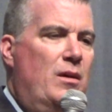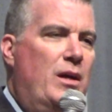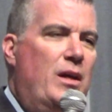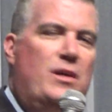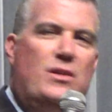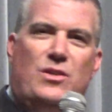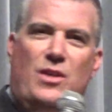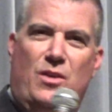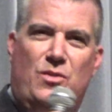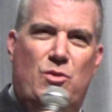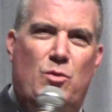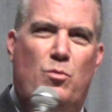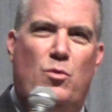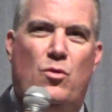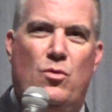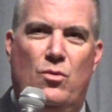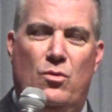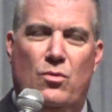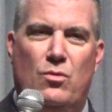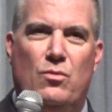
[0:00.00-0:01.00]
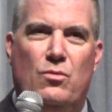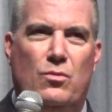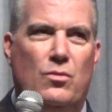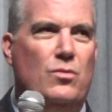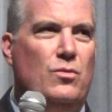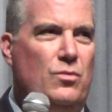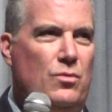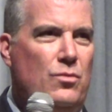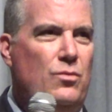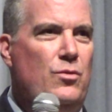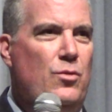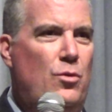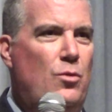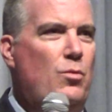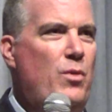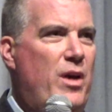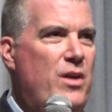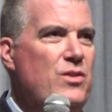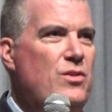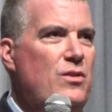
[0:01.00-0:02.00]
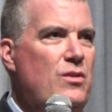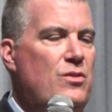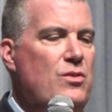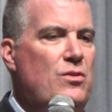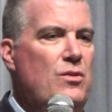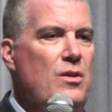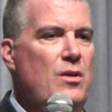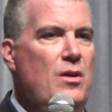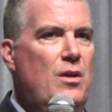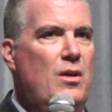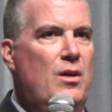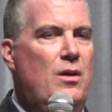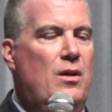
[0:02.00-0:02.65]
accessible to the residents,